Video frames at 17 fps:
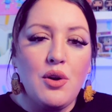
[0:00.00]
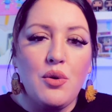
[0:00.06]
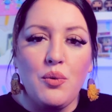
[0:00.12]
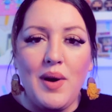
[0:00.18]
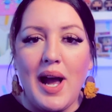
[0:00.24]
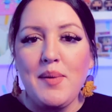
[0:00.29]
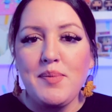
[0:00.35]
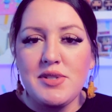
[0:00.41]

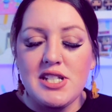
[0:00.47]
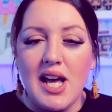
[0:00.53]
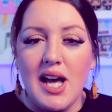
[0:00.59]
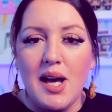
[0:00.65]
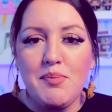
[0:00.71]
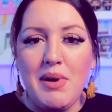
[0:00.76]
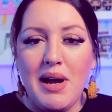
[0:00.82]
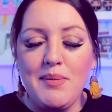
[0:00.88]
wraps
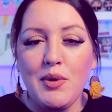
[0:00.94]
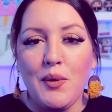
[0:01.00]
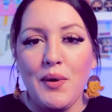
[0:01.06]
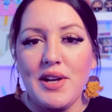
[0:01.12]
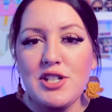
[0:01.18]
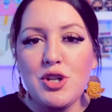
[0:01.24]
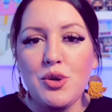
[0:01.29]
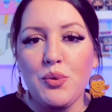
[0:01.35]
up, I'm
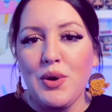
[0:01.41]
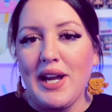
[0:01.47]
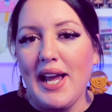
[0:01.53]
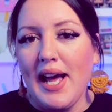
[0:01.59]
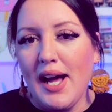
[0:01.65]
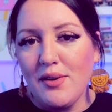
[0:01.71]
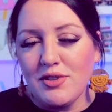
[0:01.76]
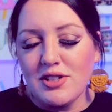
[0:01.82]
going to
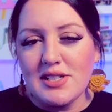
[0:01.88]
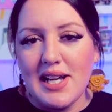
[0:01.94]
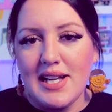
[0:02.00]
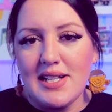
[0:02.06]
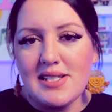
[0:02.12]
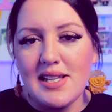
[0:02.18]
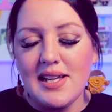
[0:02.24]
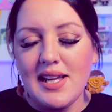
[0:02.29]

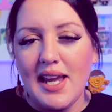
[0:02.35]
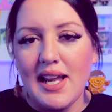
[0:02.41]
re-advertise it.